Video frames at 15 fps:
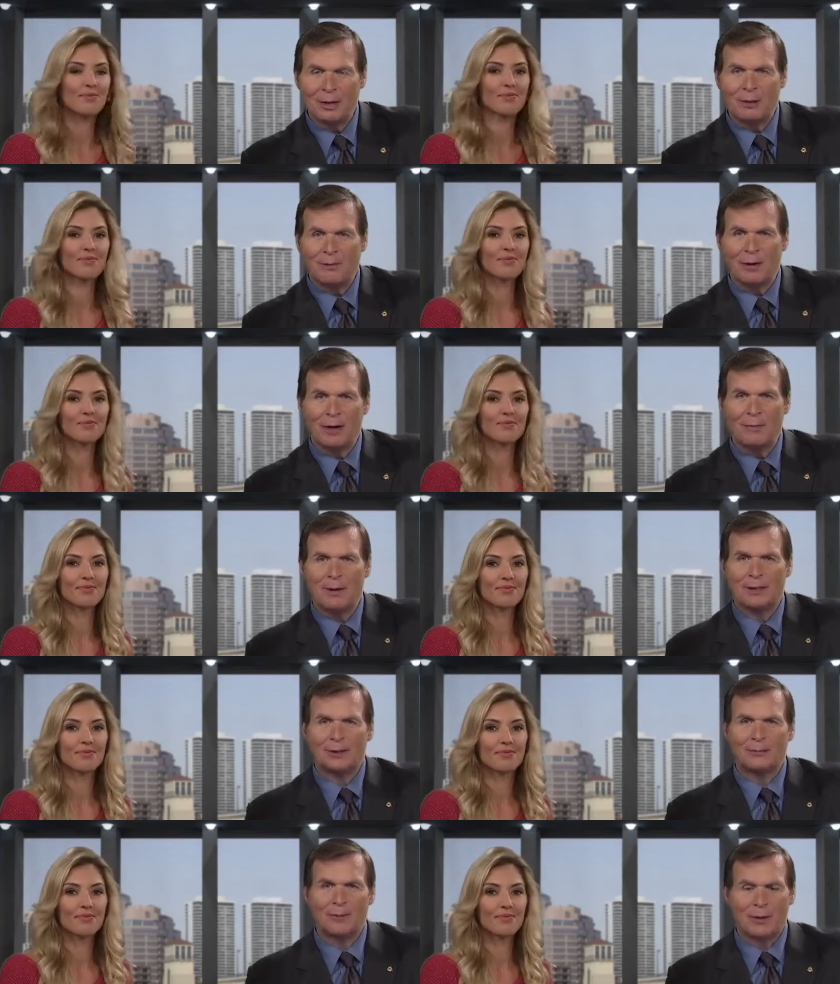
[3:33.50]
Speaker 1: you very
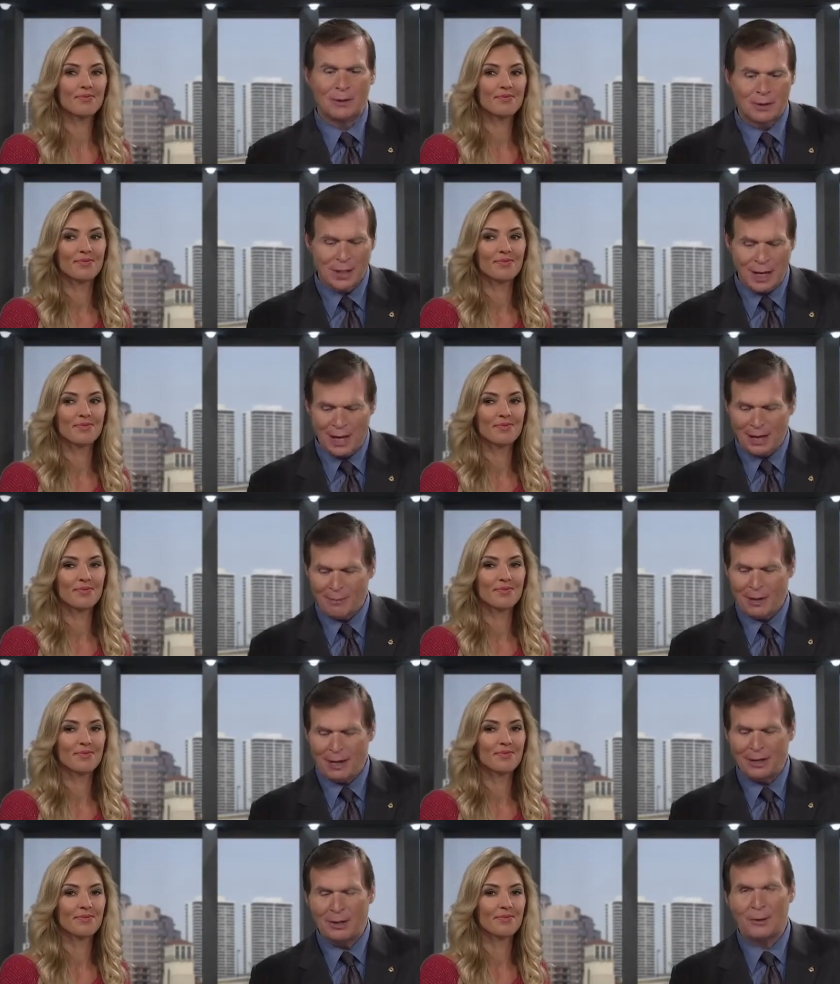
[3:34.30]
much for your time
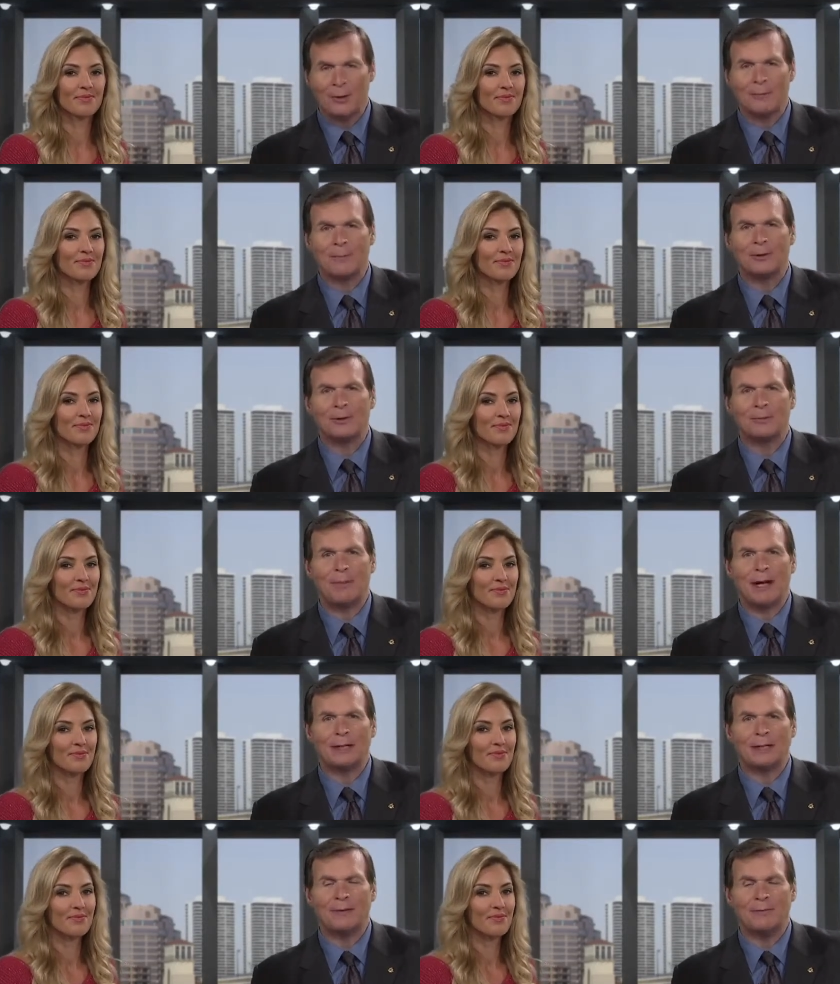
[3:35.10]
and your
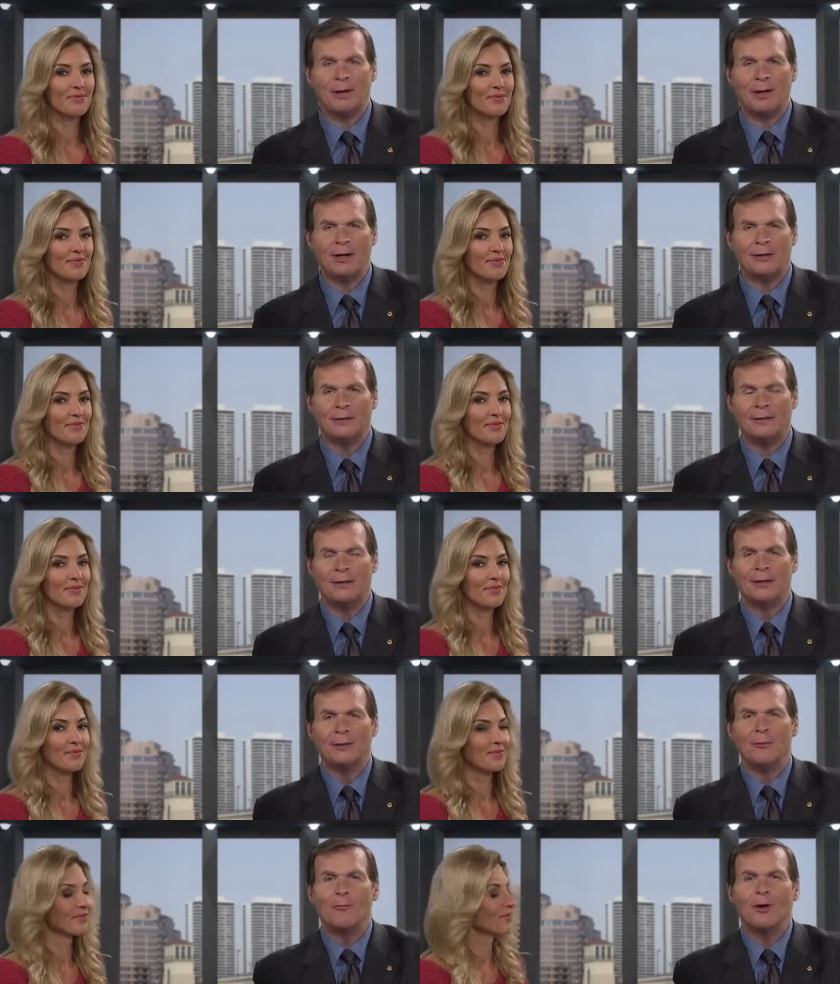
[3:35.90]
perspective on
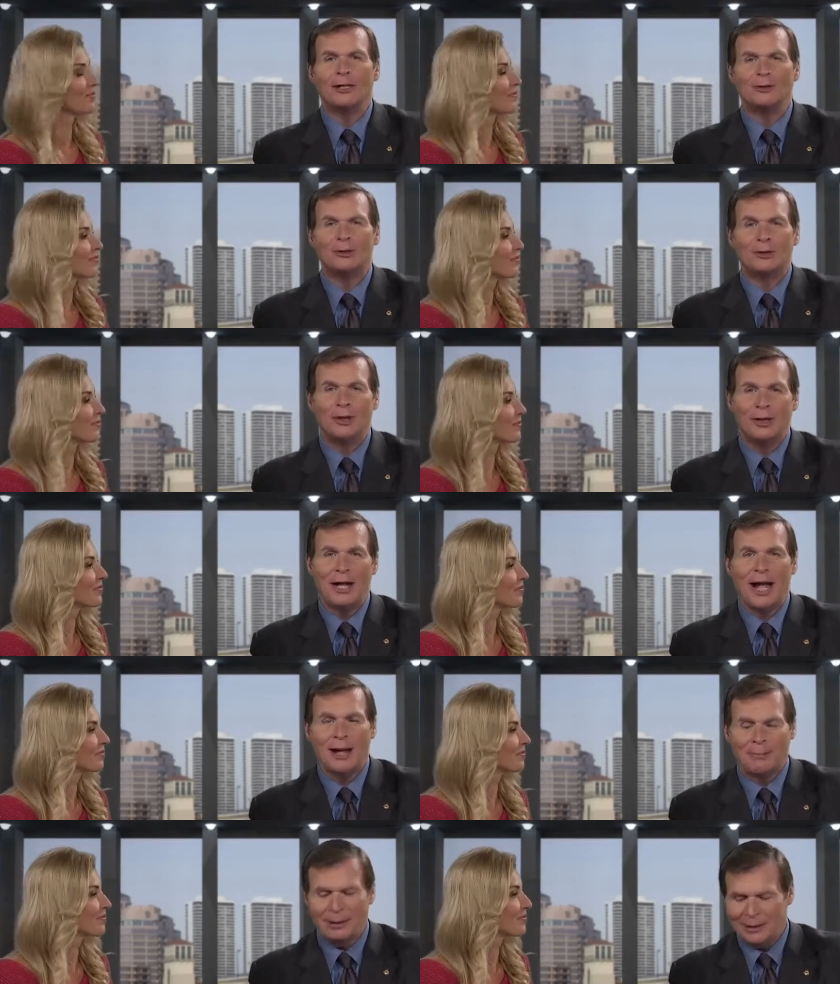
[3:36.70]
what should
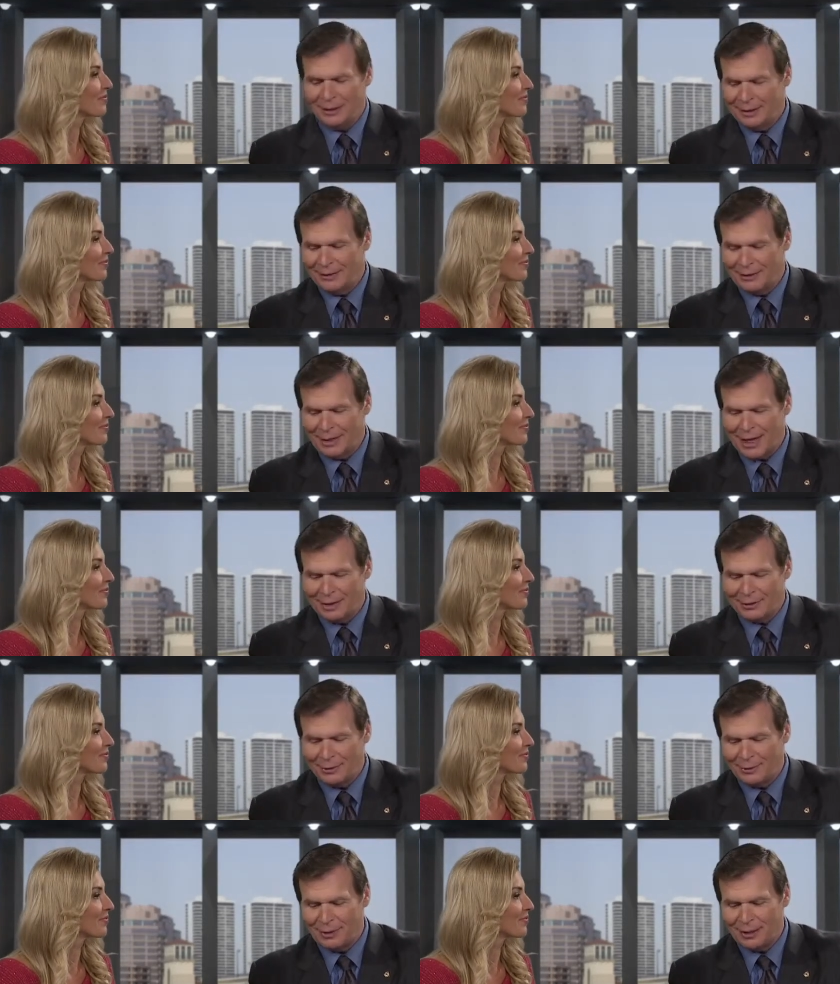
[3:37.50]
happen in the
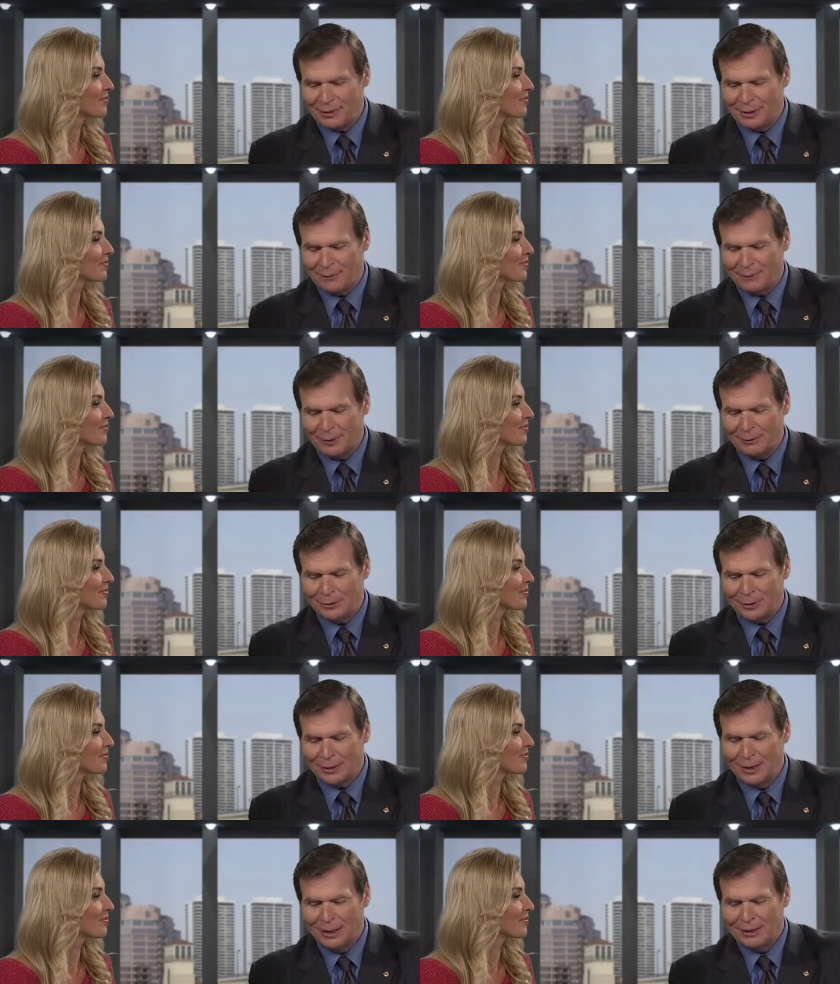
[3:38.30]
not too distant
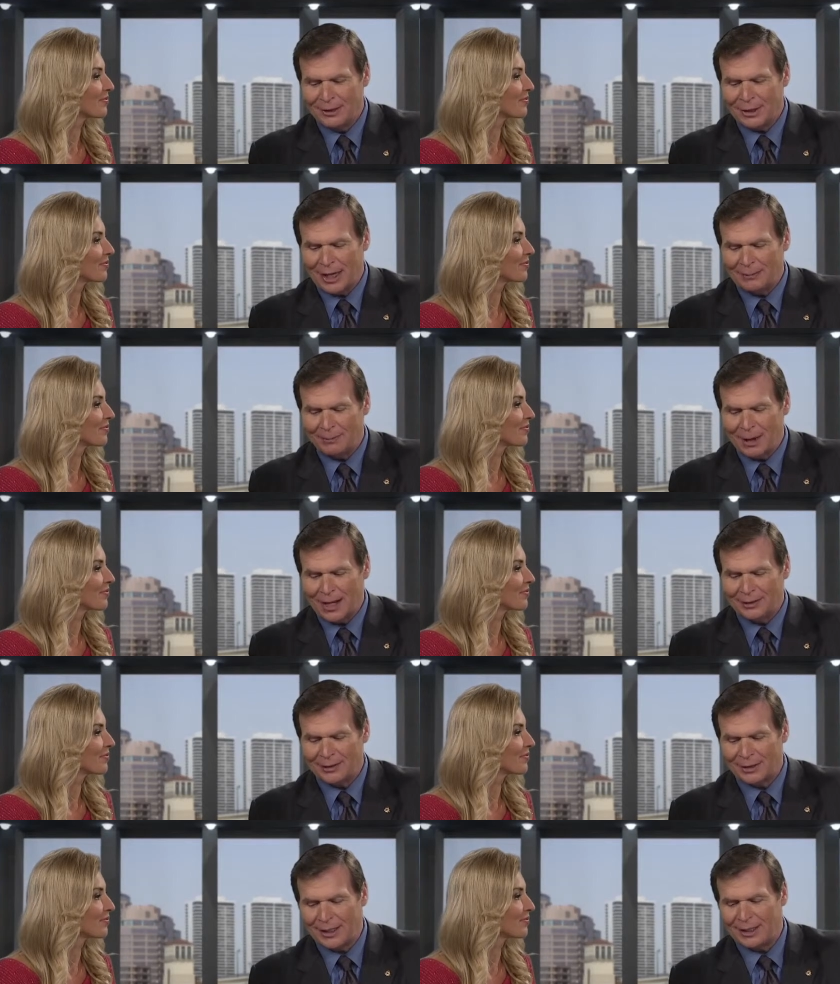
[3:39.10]
future. Chad
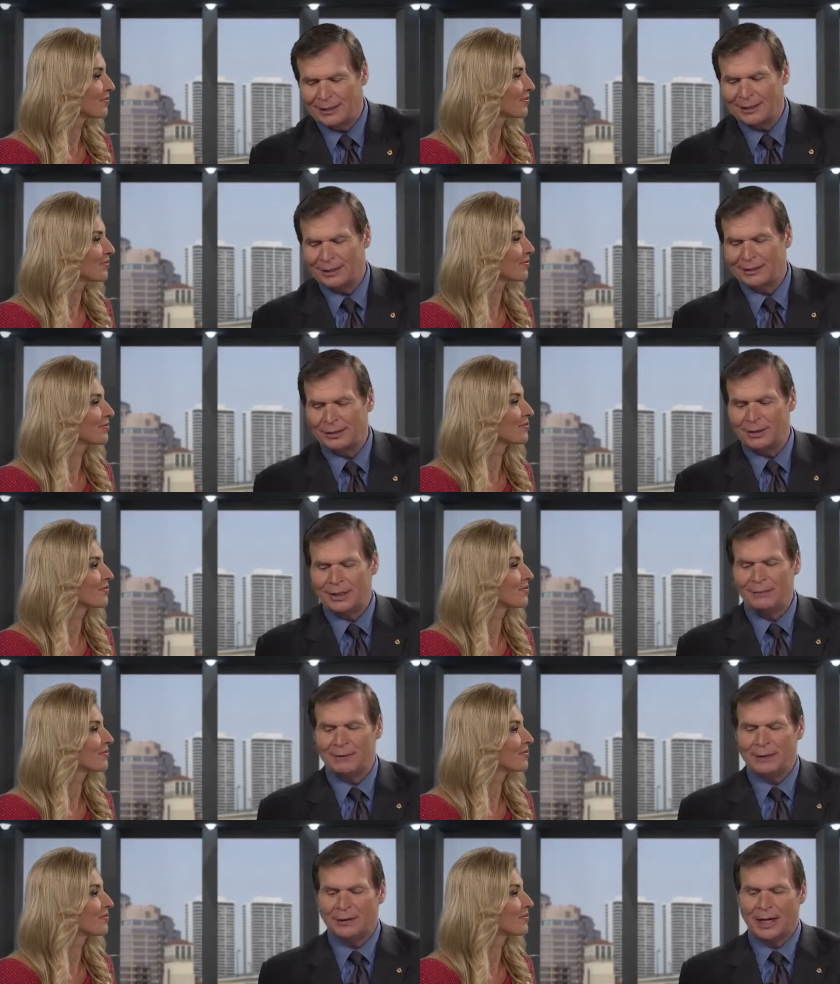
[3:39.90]
Brownstein, the
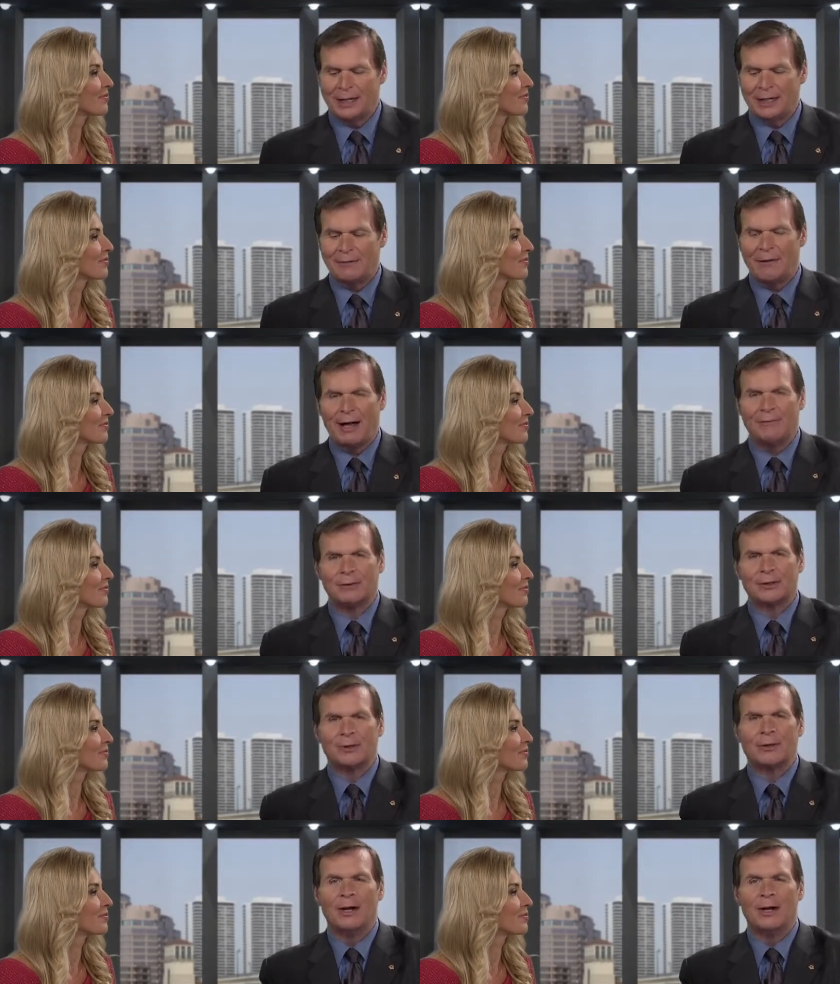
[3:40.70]
Chief Executive Officer